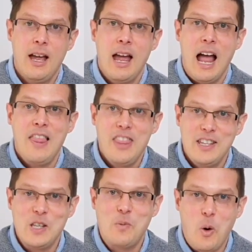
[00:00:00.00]
And this
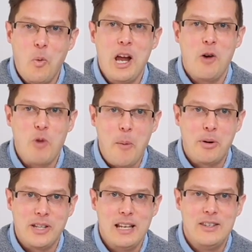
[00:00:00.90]
is what we are
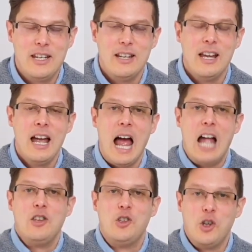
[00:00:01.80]
representing
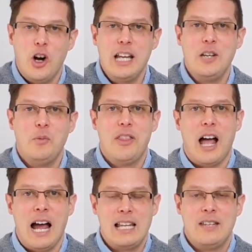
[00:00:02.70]
and joining with
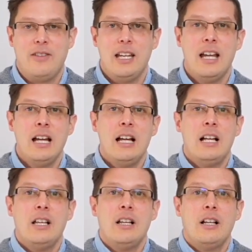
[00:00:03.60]
actively
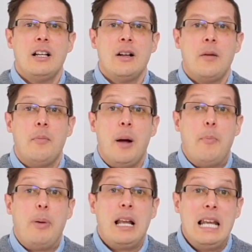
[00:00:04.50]
by
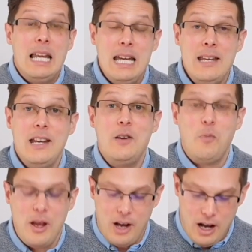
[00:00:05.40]
pleading
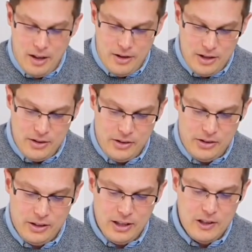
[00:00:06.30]
with others
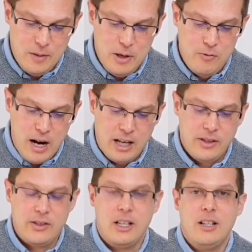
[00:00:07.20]
to be
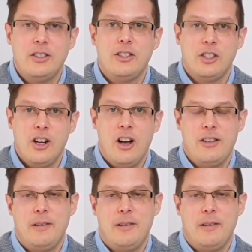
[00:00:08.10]
reconciled to God.